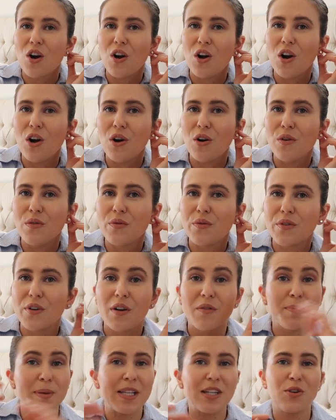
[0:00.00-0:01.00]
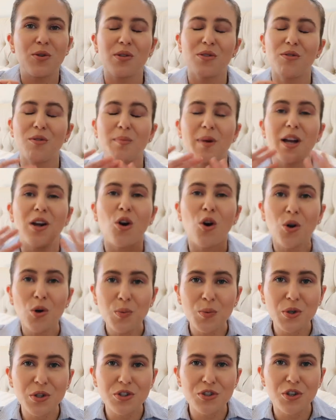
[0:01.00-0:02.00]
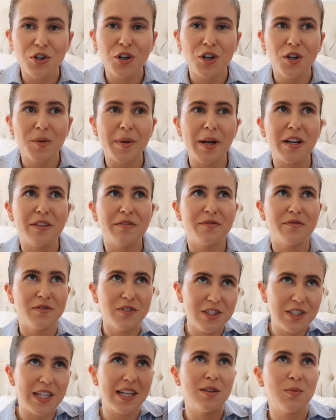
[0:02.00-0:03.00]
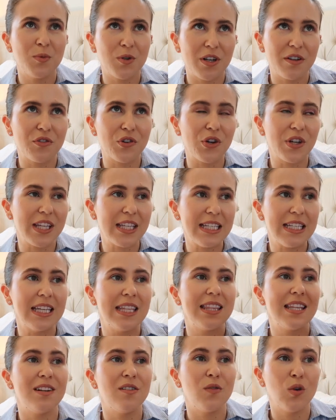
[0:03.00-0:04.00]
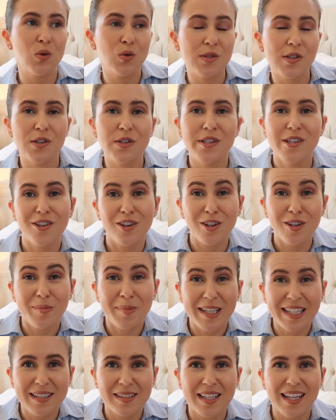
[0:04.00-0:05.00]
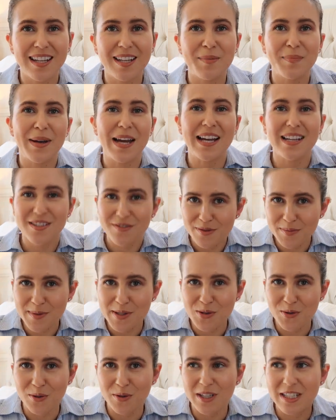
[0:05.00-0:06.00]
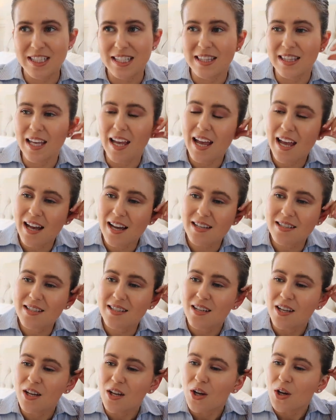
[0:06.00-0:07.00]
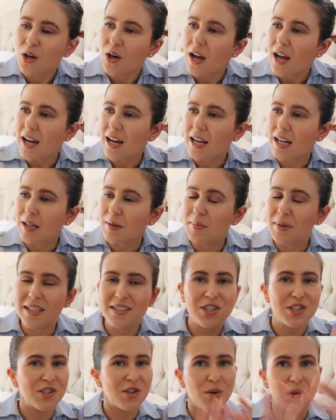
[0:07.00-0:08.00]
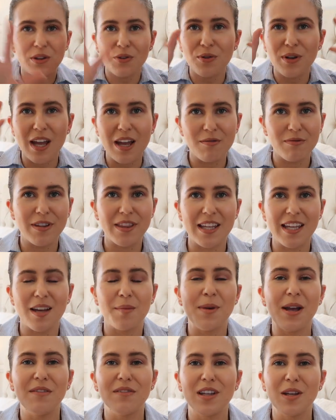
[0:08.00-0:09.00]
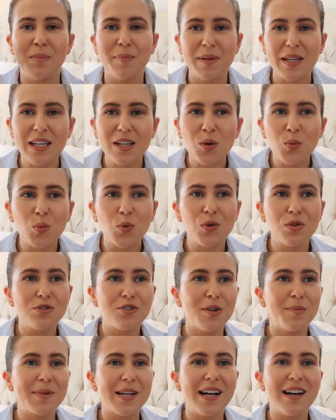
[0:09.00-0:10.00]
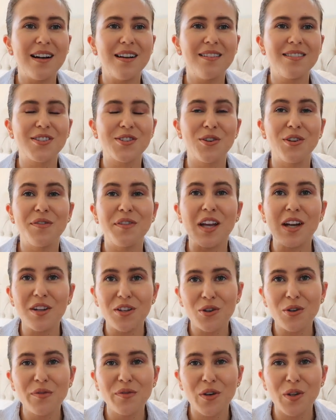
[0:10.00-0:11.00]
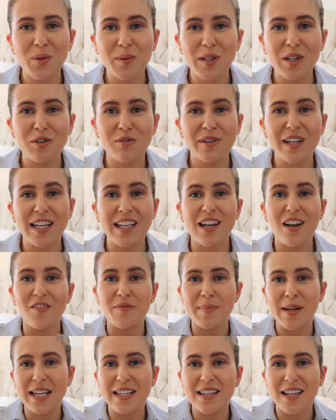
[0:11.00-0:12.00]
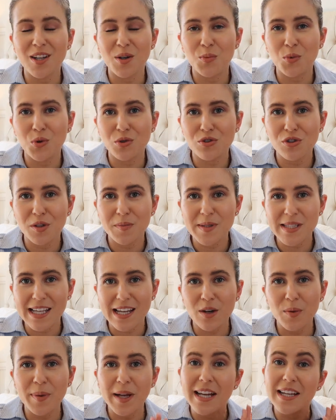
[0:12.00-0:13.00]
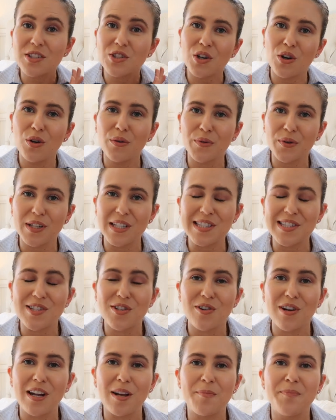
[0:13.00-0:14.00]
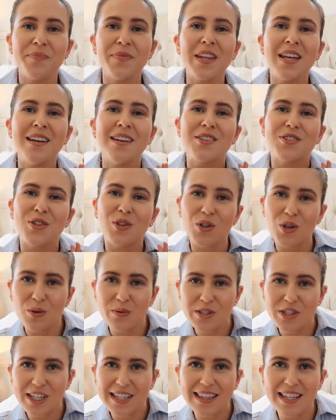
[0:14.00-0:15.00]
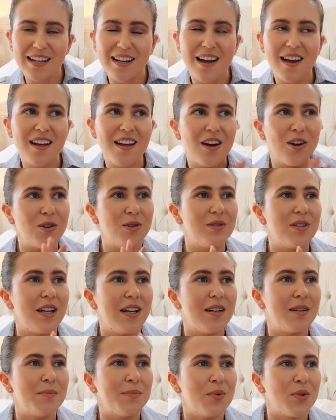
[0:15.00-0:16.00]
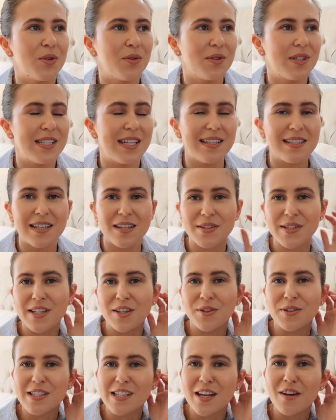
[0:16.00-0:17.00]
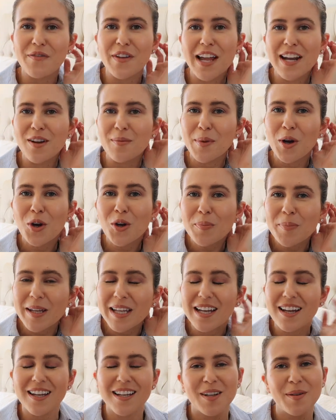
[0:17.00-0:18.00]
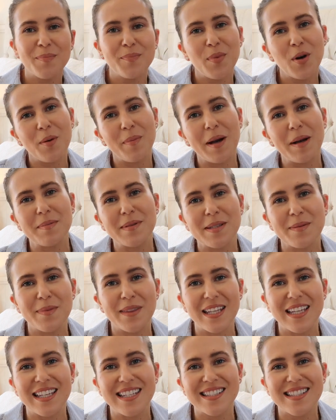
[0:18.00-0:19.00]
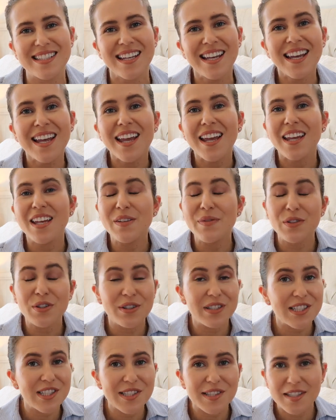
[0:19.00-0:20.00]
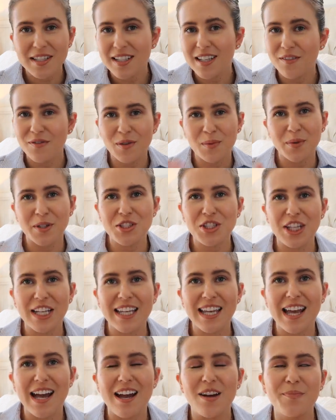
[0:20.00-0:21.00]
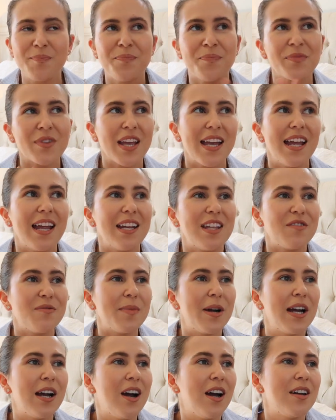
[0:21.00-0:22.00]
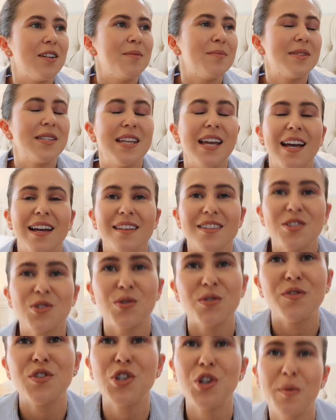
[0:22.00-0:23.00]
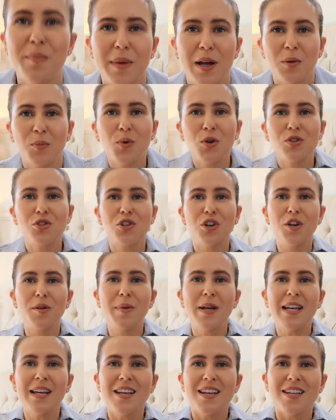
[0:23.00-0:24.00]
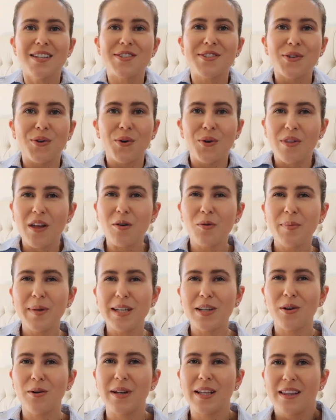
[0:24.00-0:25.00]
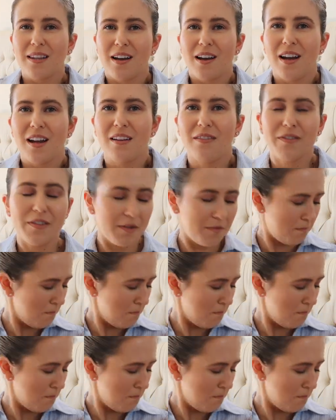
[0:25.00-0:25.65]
I've been going through my whole wardrobe. I've done what I've got here. Then I've also slowly been getting bags from storage at the house. And just going through everything. I'm having a big wardrobe cull. So if you're not following already, I've made like a wardrobe sale page over on Instagram. So go and check that out. I'll put all the details here and stuff. And I'm hoping I can pop up some things if you're interested, if you want to check out any of my items. Yeah, sort of shop my wardrobe. So that will be going live.